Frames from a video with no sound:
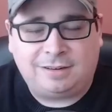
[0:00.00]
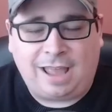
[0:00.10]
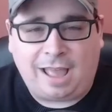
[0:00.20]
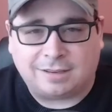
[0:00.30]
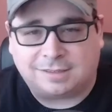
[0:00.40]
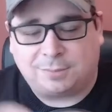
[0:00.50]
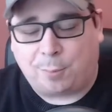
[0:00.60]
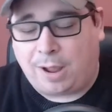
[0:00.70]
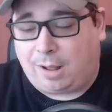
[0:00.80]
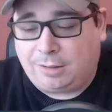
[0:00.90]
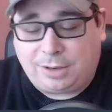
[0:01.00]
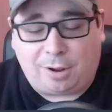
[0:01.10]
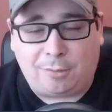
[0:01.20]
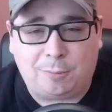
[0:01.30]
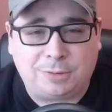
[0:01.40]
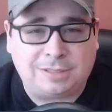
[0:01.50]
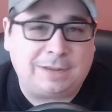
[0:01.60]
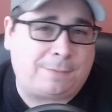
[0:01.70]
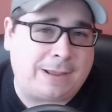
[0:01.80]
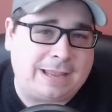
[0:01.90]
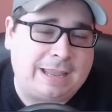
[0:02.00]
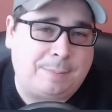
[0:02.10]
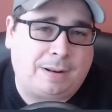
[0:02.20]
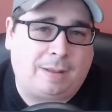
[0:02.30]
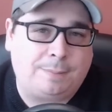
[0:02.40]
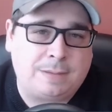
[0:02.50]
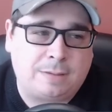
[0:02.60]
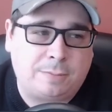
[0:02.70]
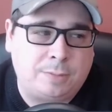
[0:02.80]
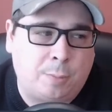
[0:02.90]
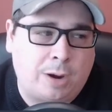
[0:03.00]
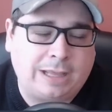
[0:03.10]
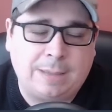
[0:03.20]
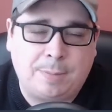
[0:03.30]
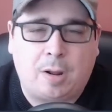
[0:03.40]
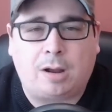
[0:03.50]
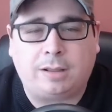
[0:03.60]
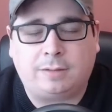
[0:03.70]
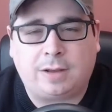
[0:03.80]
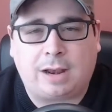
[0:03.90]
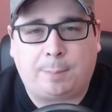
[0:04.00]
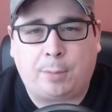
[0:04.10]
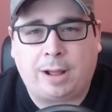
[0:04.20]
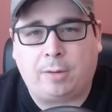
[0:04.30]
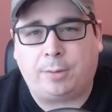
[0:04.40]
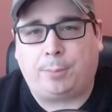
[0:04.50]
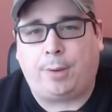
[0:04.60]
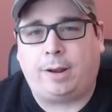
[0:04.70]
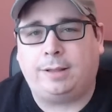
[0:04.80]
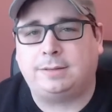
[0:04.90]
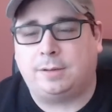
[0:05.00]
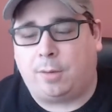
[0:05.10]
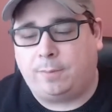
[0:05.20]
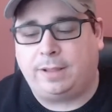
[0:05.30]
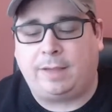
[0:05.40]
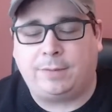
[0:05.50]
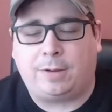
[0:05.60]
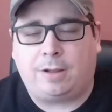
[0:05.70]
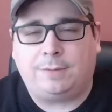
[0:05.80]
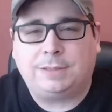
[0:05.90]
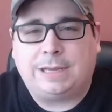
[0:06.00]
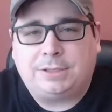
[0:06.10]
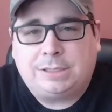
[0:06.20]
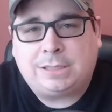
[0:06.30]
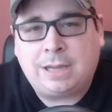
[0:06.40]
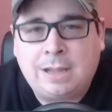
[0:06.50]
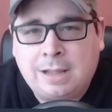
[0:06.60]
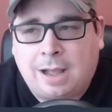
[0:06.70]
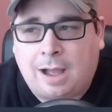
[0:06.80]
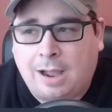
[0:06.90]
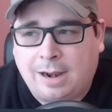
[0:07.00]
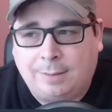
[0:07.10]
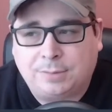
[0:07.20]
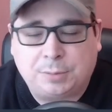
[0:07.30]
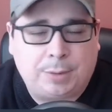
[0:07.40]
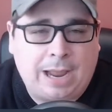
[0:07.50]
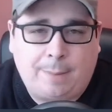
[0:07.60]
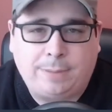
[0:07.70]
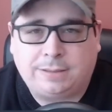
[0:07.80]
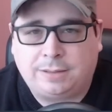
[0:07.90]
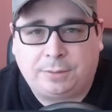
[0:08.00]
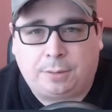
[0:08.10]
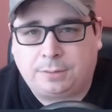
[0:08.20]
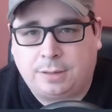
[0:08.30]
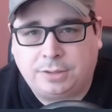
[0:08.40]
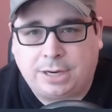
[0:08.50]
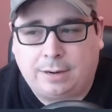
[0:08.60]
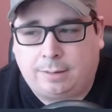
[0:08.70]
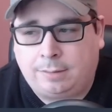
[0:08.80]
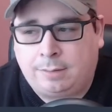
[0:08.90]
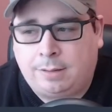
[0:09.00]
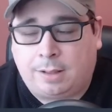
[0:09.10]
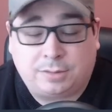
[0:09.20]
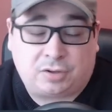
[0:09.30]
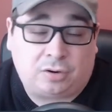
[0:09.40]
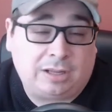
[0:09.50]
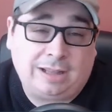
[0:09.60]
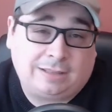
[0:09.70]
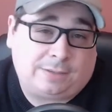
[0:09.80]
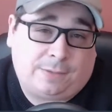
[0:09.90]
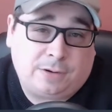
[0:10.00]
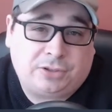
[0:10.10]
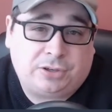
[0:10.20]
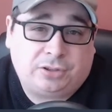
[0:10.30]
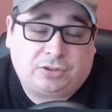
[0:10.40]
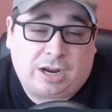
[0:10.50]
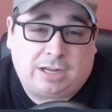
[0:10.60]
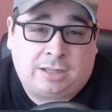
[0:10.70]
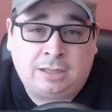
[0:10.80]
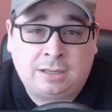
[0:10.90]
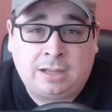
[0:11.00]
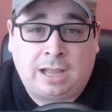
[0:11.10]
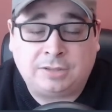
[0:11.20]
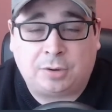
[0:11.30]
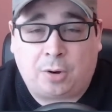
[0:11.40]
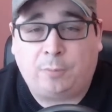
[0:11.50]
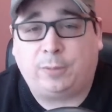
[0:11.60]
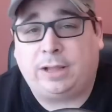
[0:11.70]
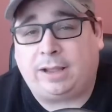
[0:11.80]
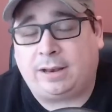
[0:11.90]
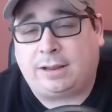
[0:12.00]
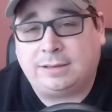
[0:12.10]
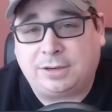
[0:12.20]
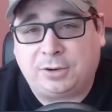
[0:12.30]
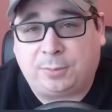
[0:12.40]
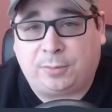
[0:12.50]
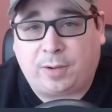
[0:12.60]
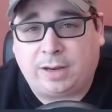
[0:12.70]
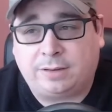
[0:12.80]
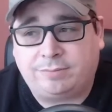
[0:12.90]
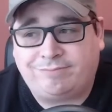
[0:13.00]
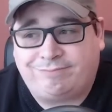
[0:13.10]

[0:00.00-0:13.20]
Yes. Well, you know, we'll see if we can keep it up. You you want to keep an audience, you got to put out good products and hopefully have good conversations. Uh, and I'm super happy to see the growth in the channel. Uh, certainly, that's a function of the trial, and so hopefully, I can continue to provide